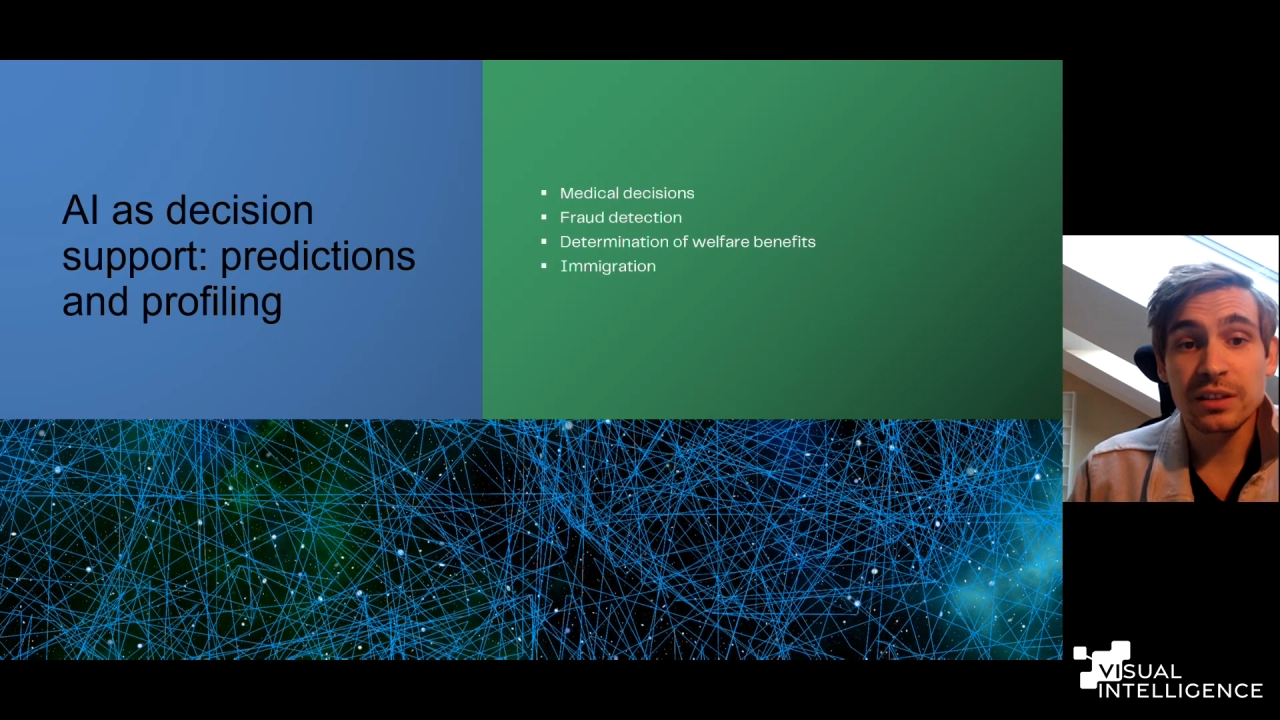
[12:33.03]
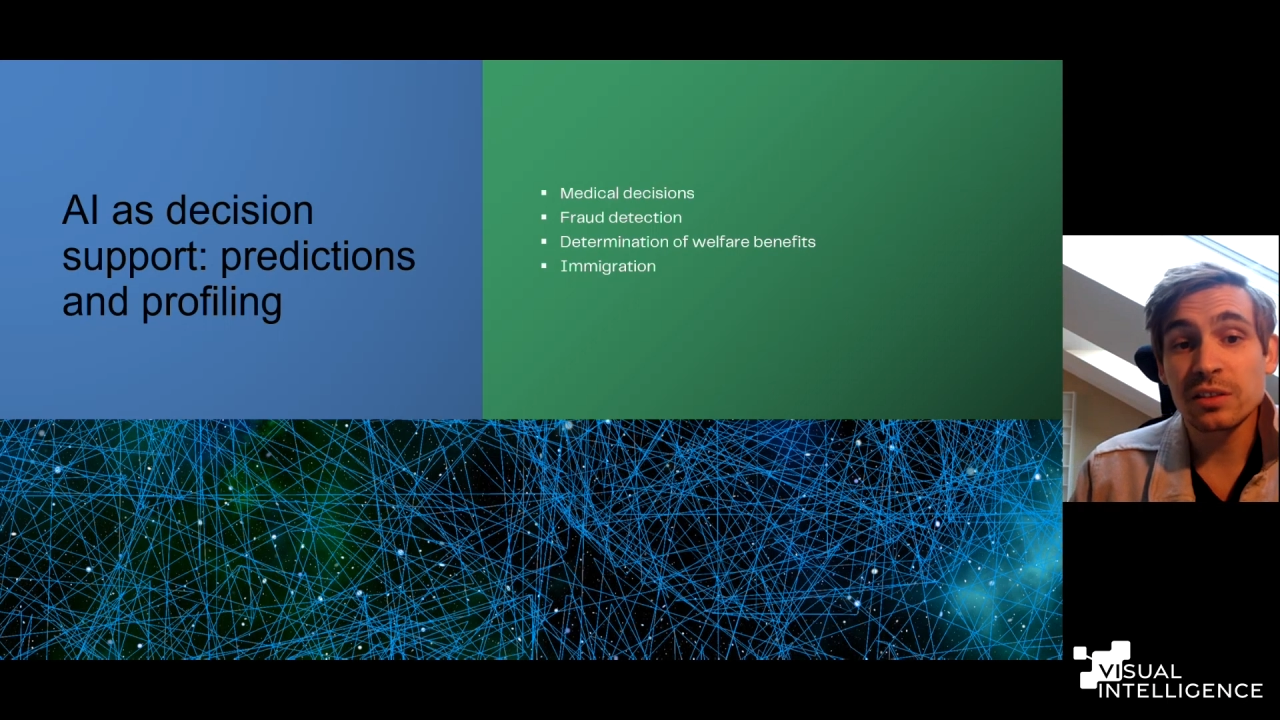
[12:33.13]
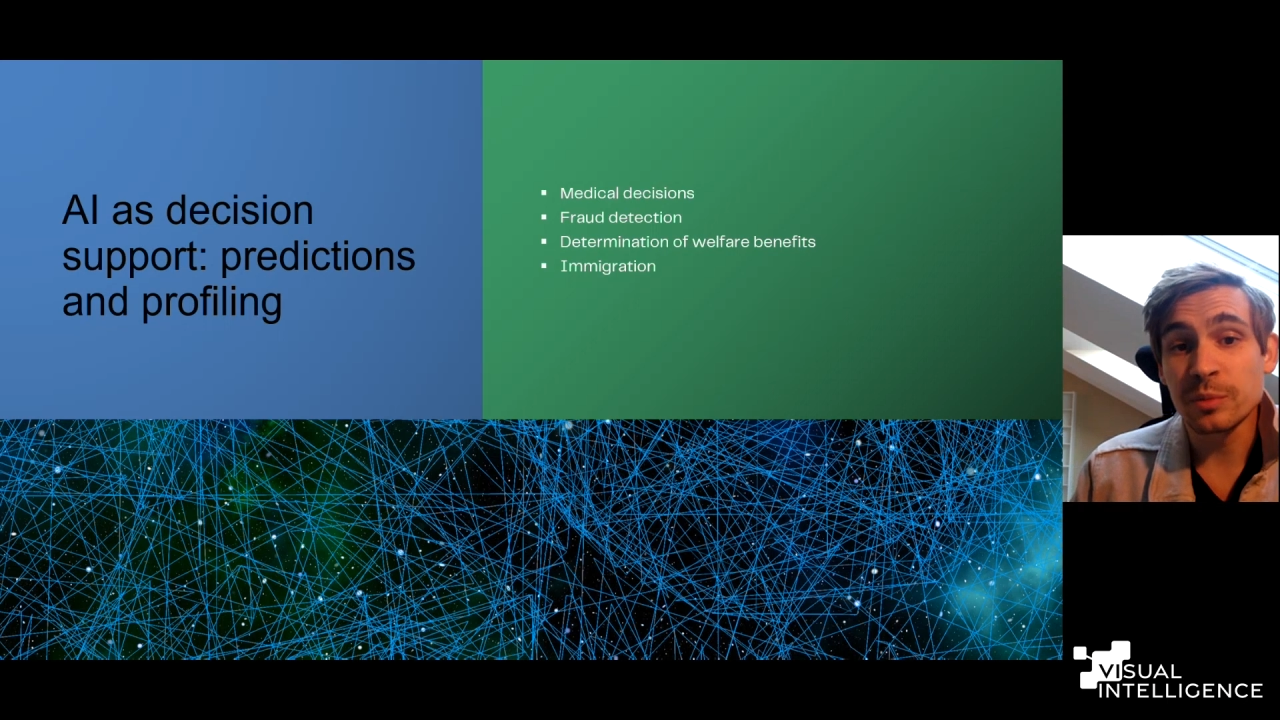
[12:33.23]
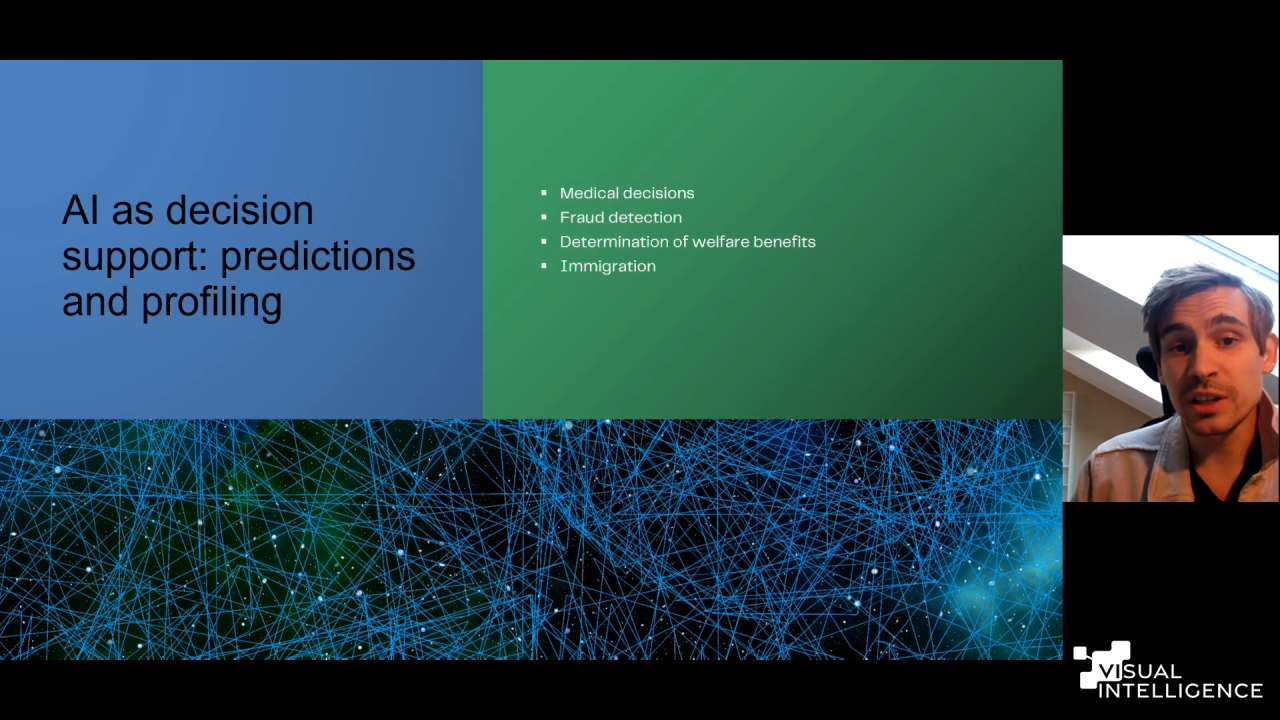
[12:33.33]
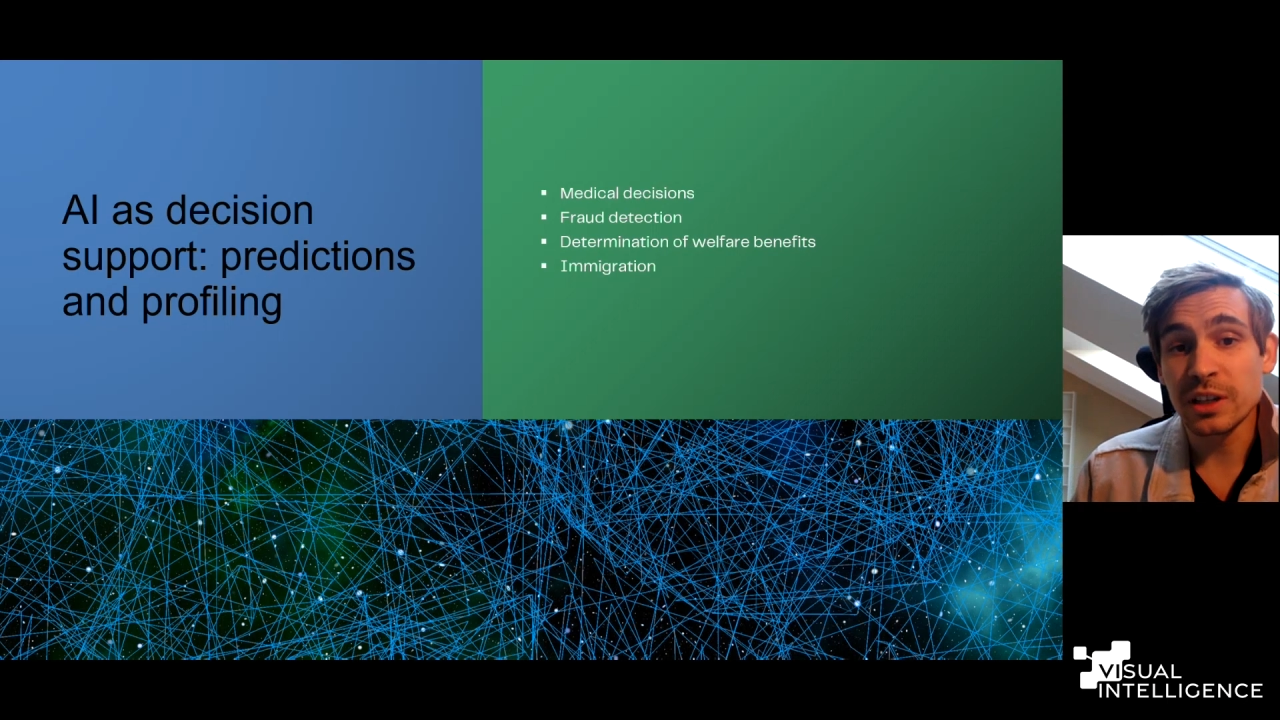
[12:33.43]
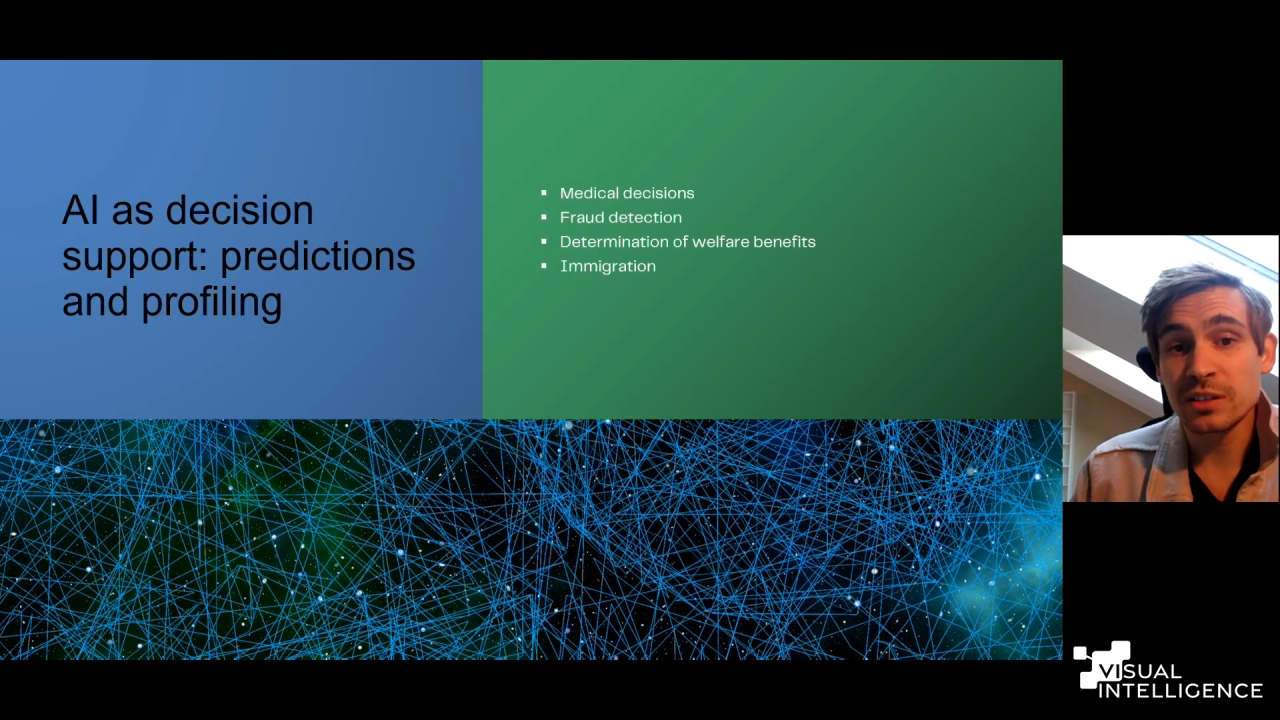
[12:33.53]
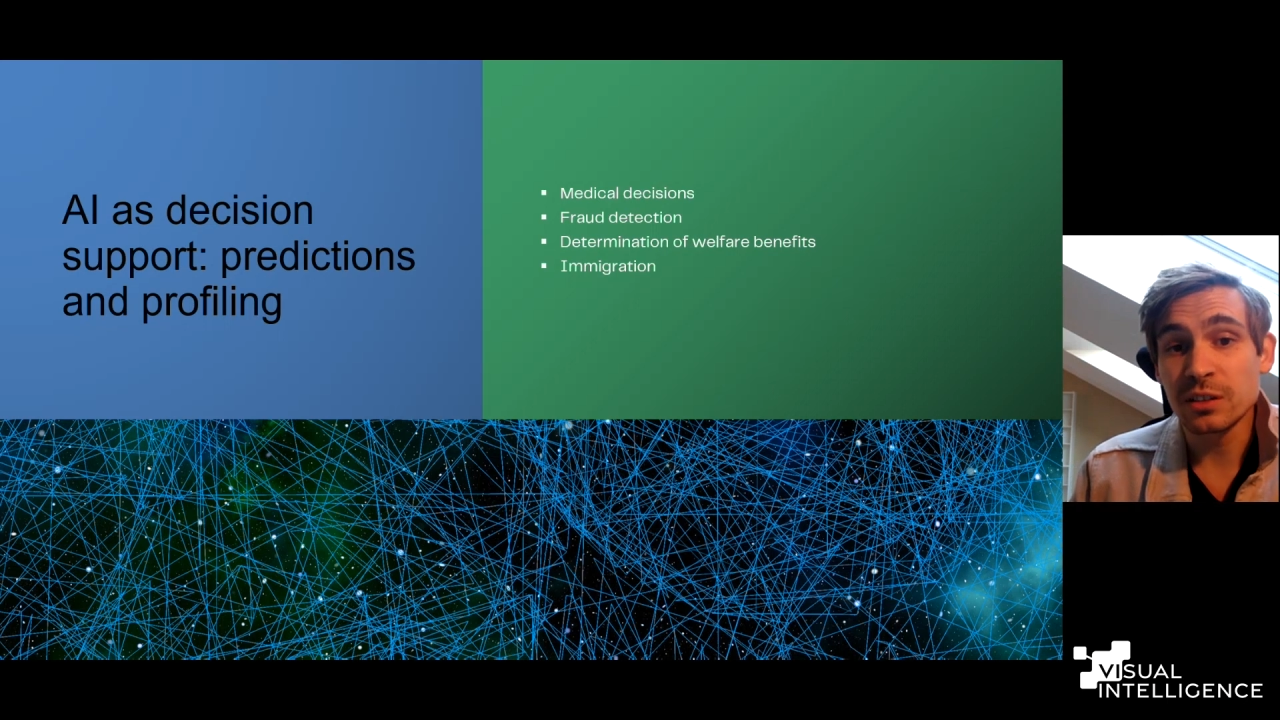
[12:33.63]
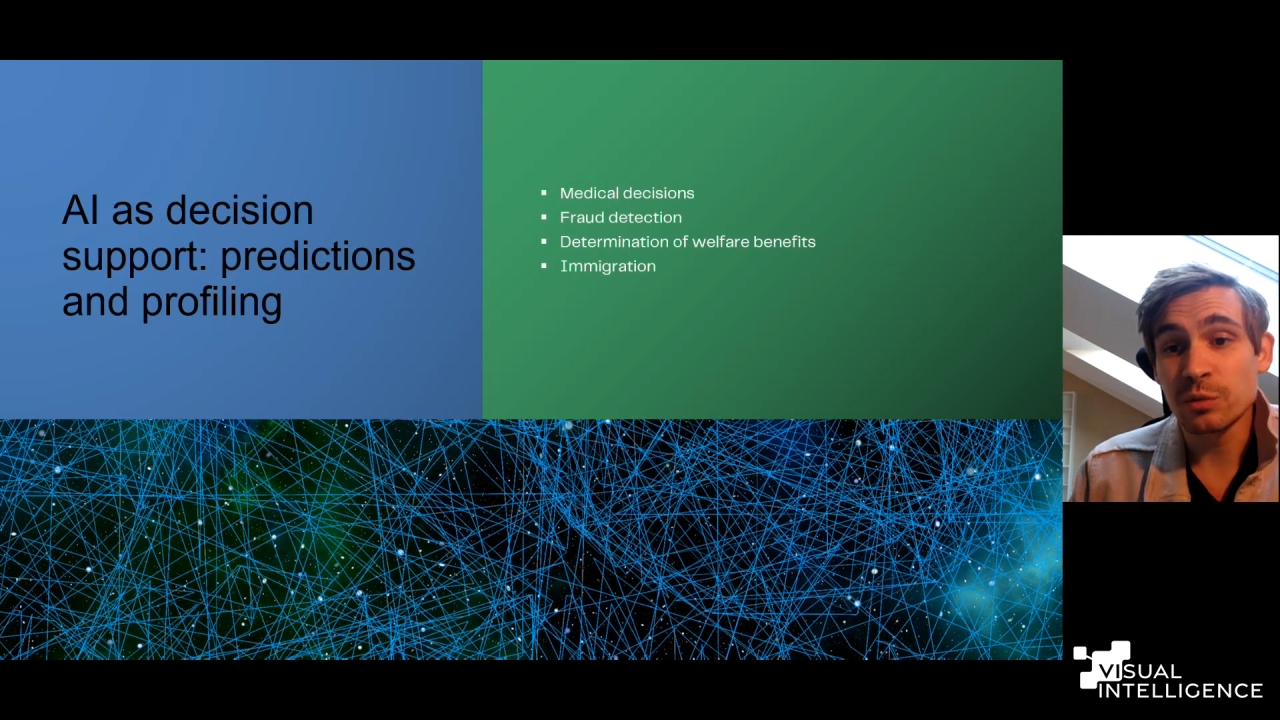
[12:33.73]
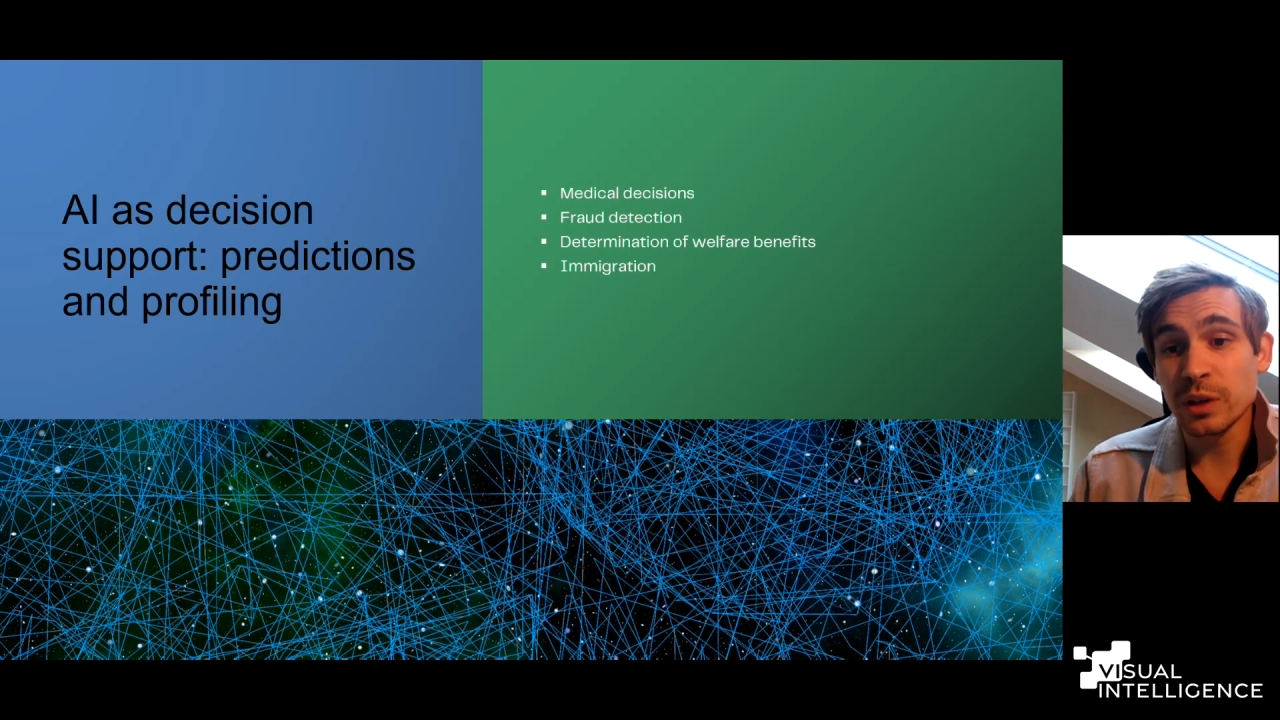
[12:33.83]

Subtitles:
determination of